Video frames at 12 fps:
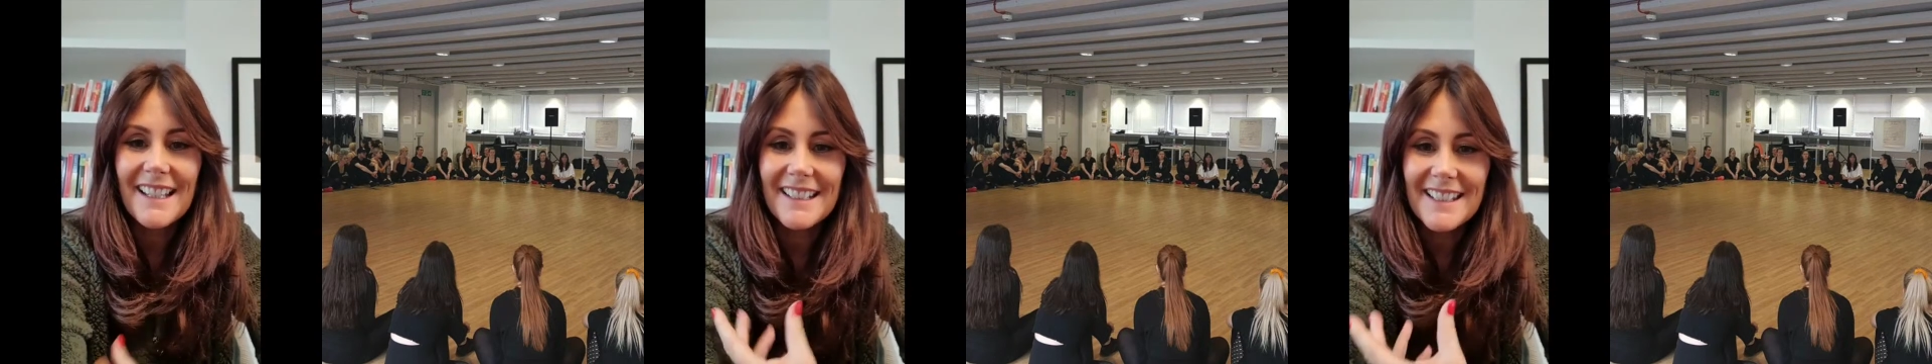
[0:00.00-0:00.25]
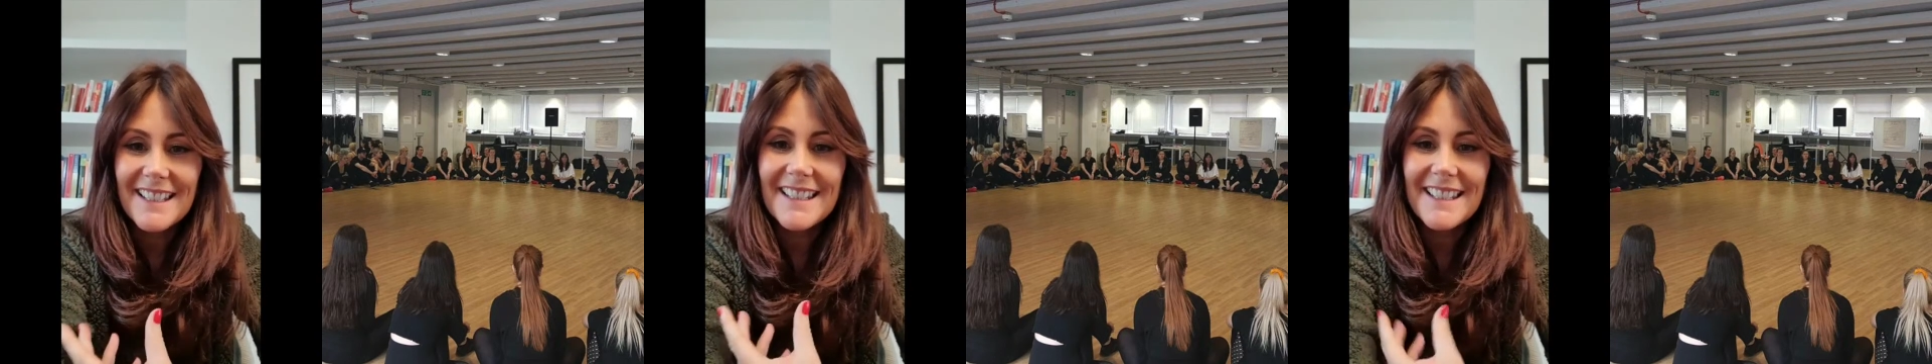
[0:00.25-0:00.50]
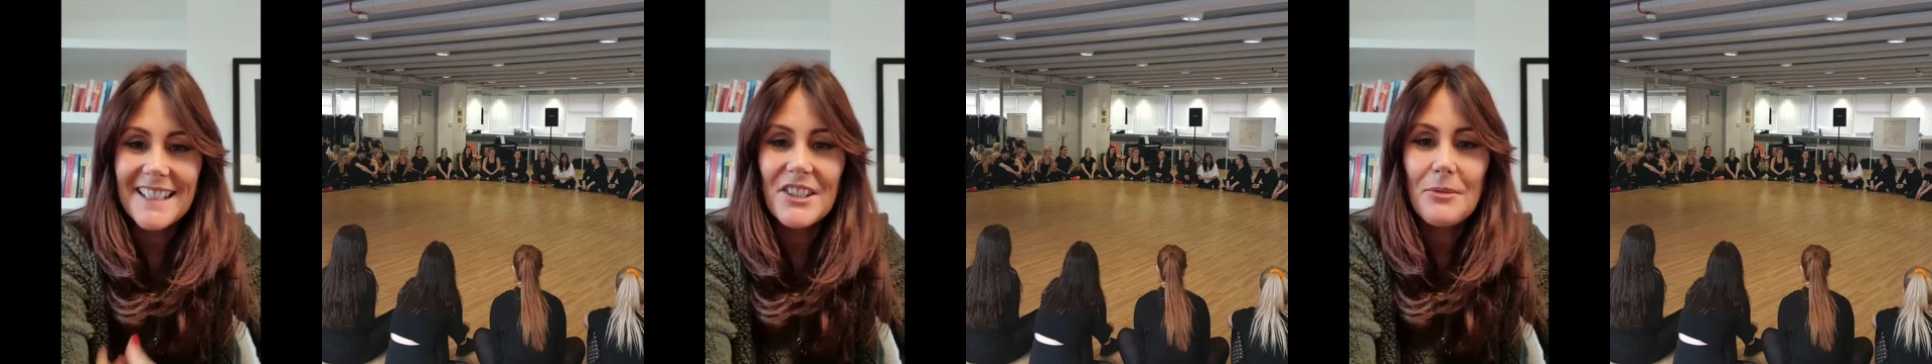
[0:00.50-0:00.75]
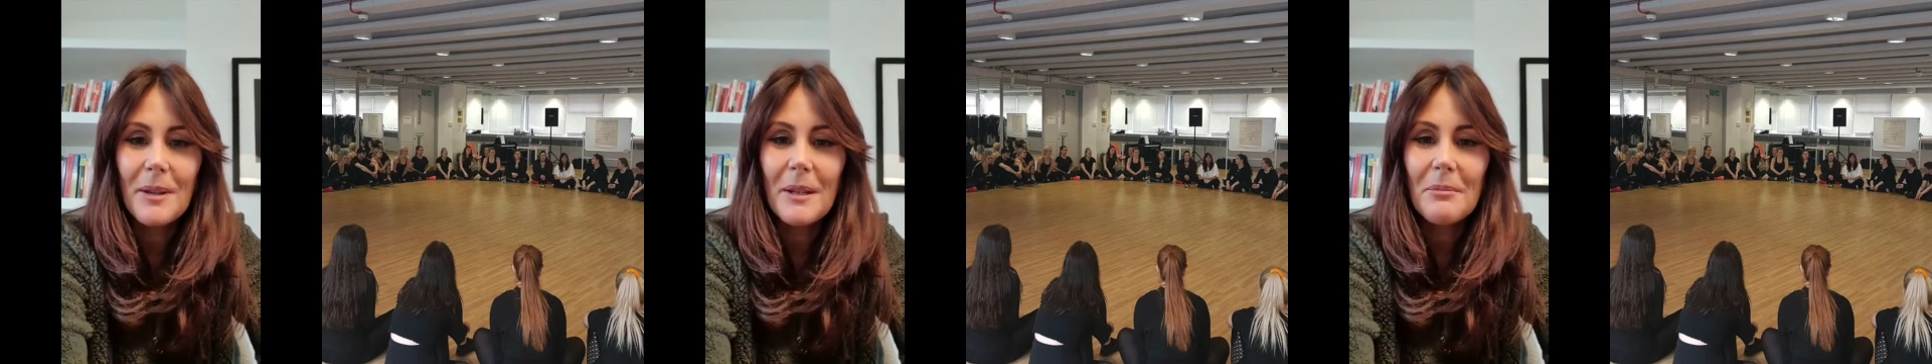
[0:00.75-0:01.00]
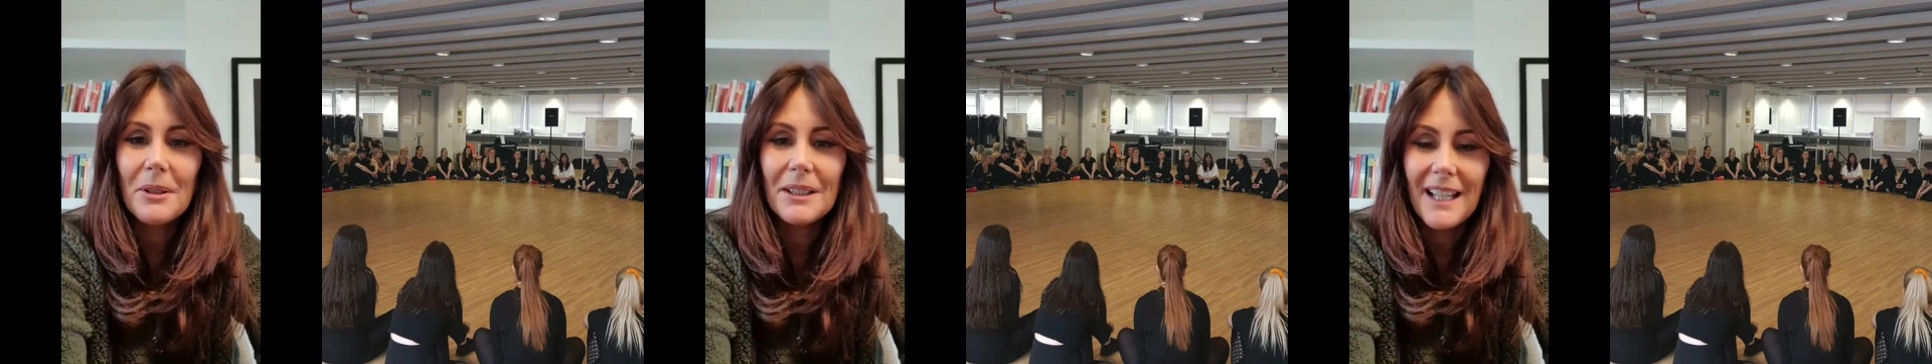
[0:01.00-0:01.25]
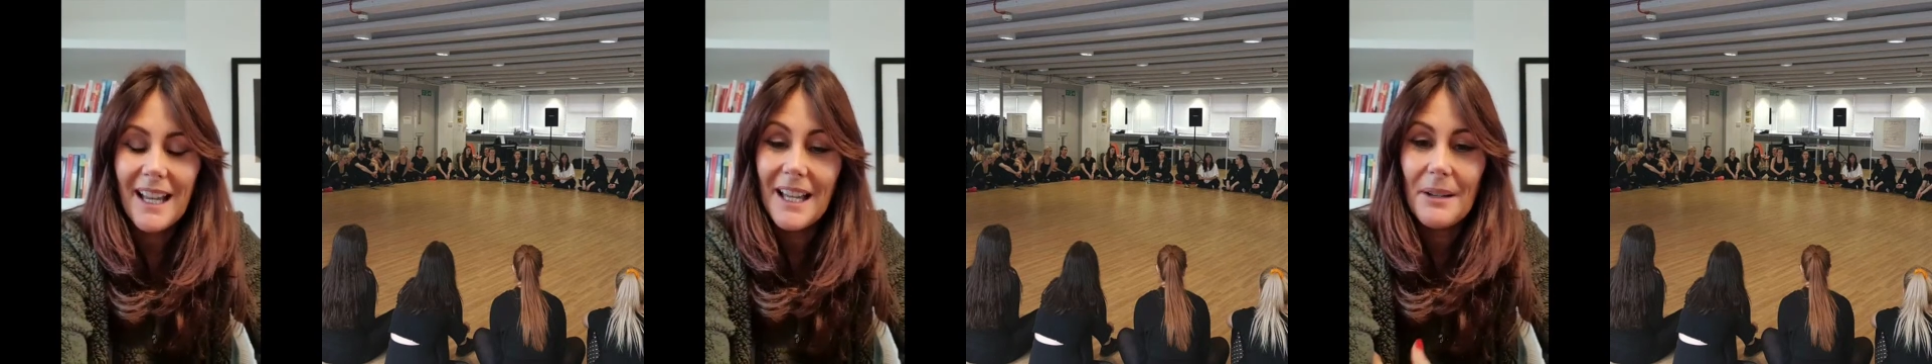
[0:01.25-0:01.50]
I need to teach
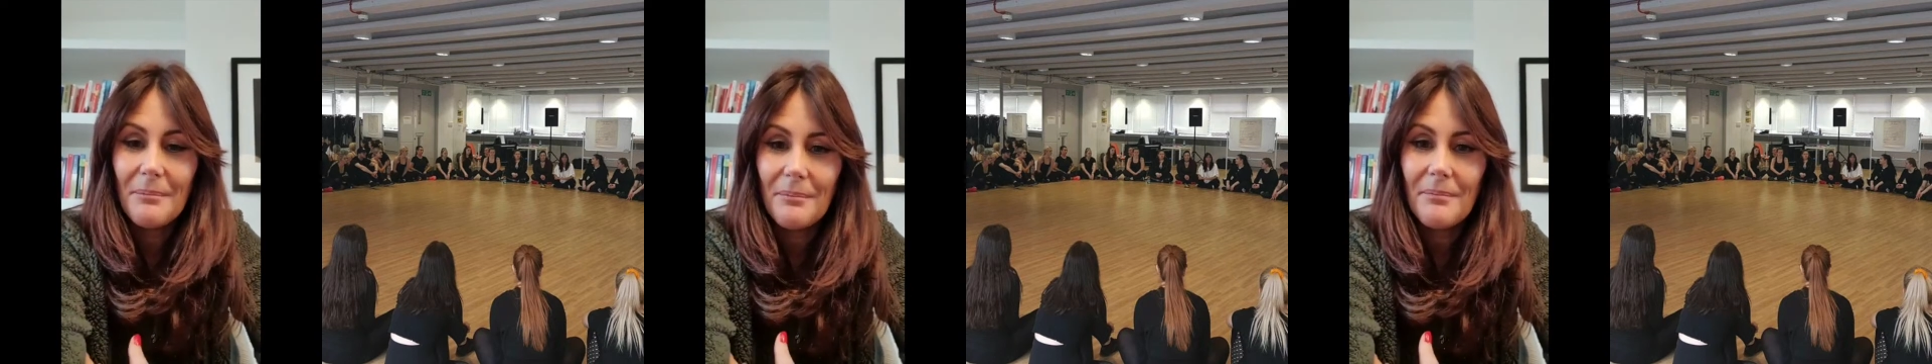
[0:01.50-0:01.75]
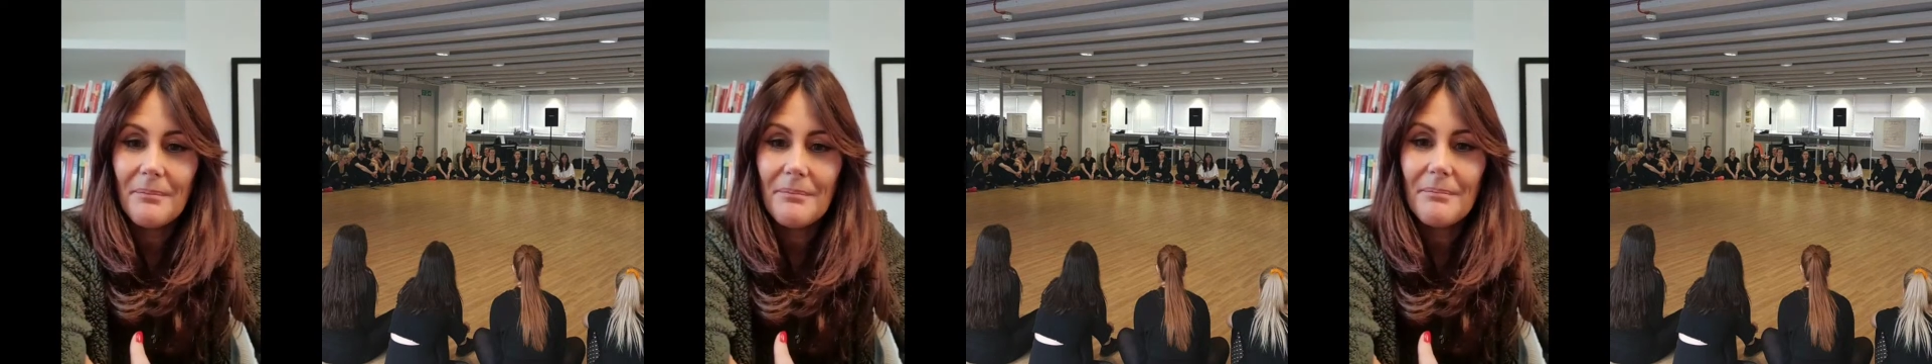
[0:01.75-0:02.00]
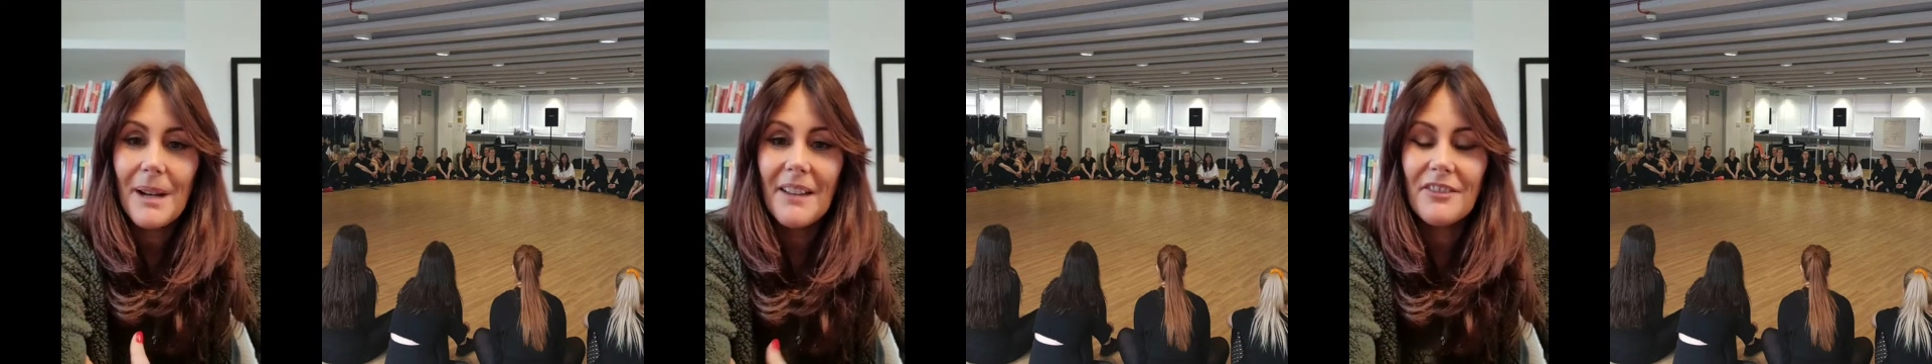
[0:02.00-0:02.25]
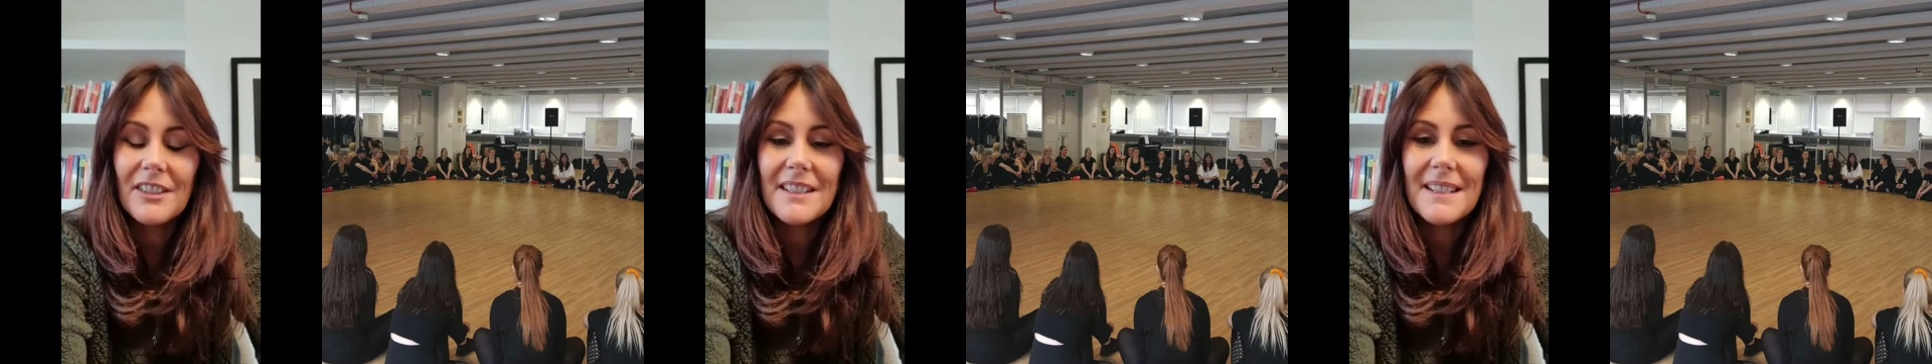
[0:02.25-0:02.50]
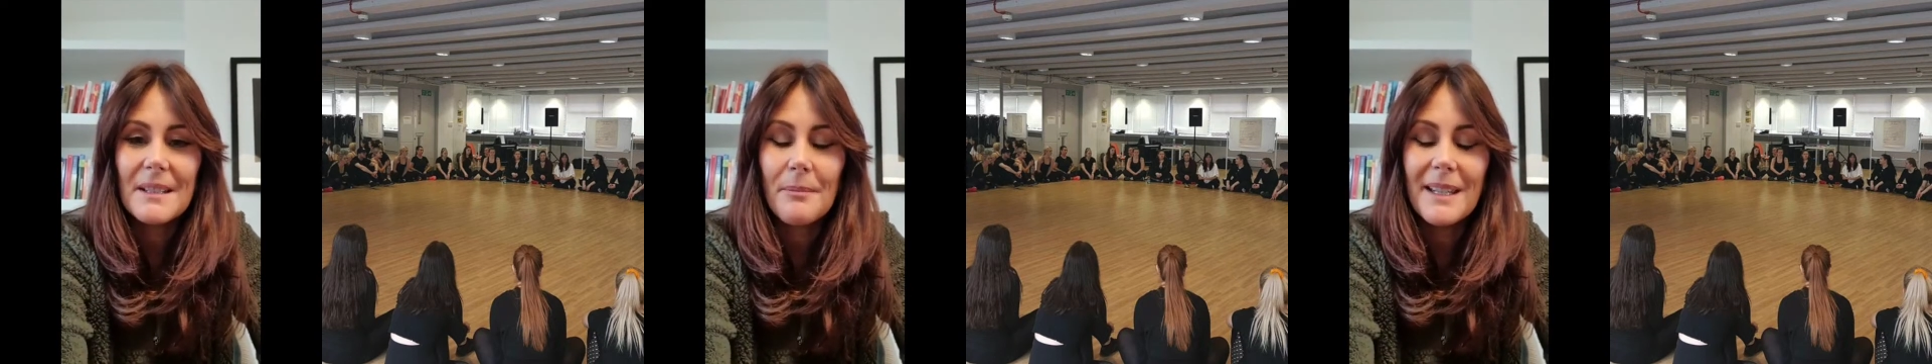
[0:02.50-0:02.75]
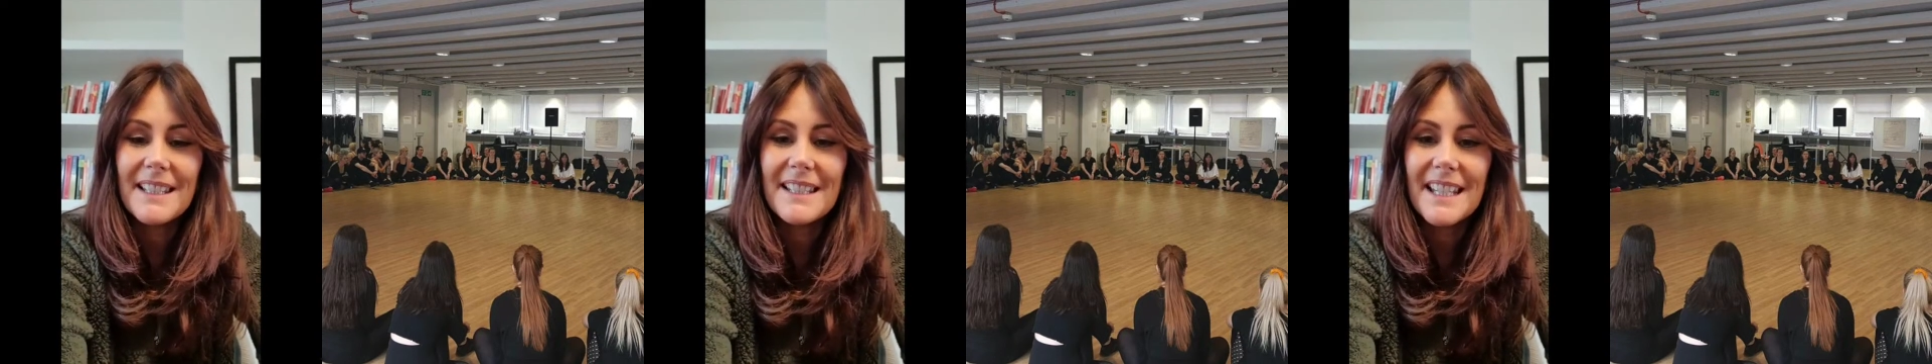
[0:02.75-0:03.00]
people mindfulness and
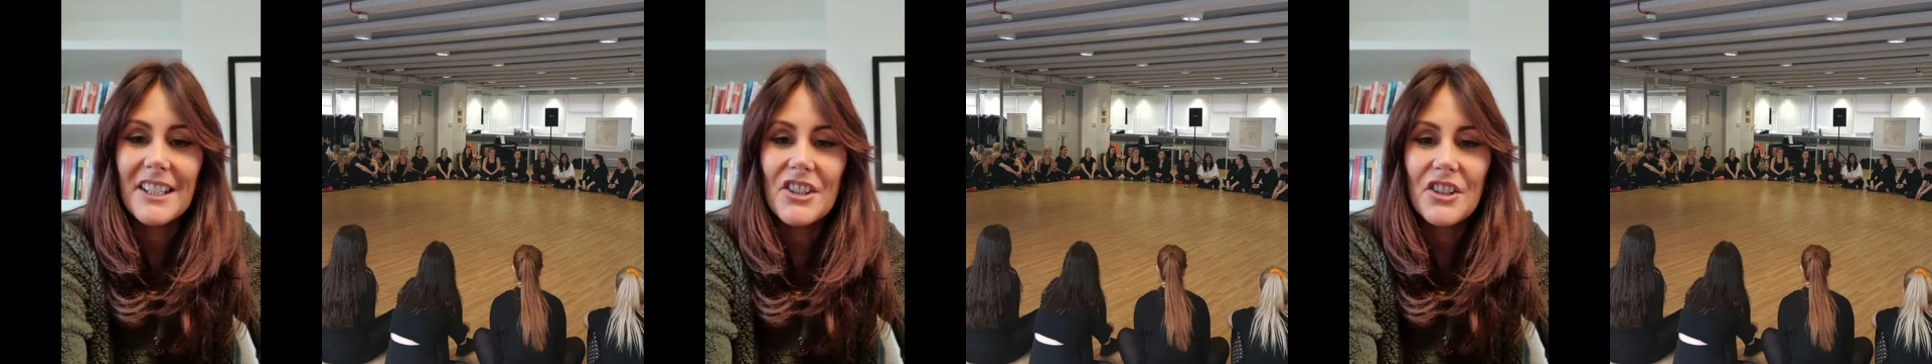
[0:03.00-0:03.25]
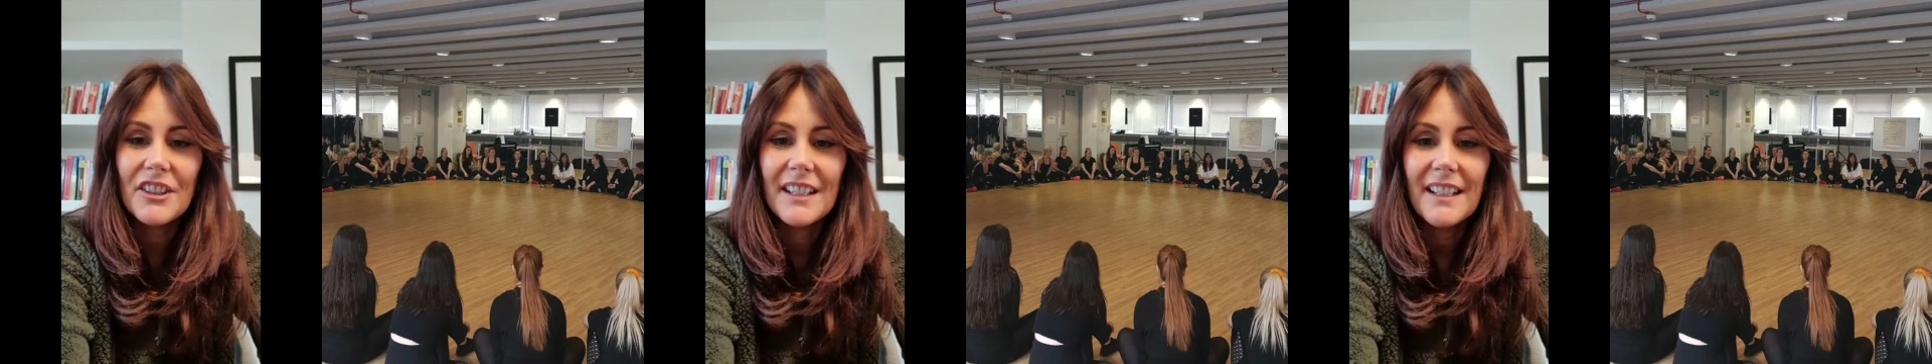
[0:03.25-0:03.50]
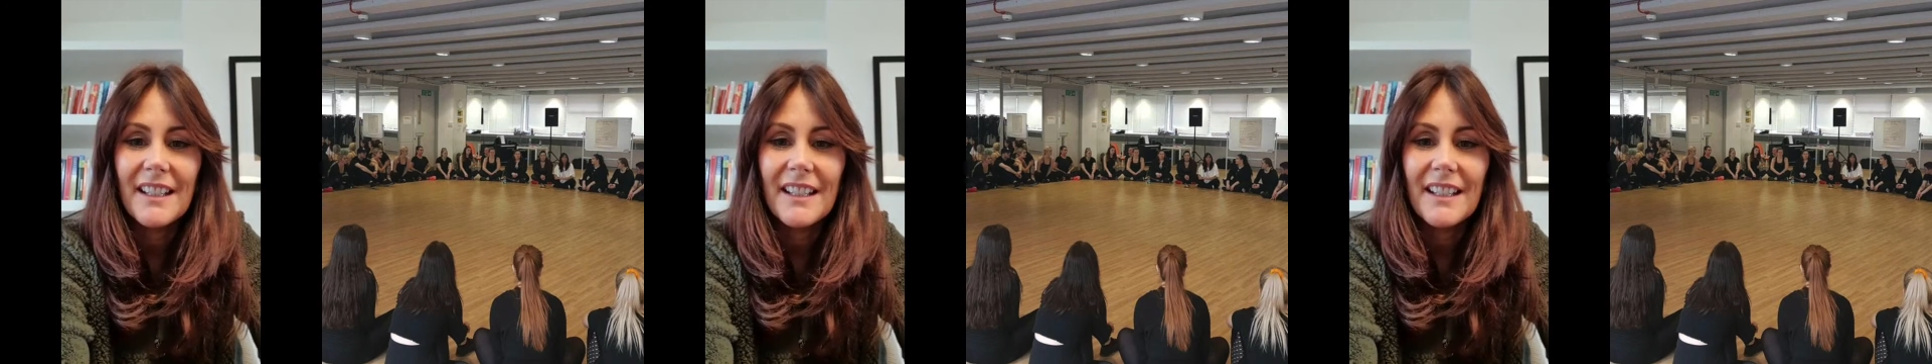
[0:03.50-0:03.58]
meditation.